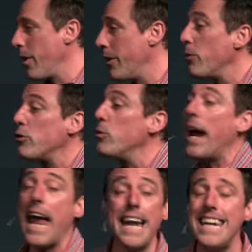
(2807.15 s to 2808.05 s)
We don't do
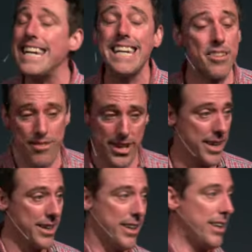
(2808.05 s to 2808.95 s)
anything
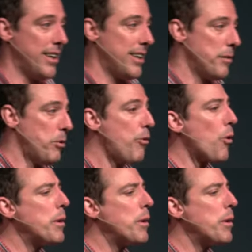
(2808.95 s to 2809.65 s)
before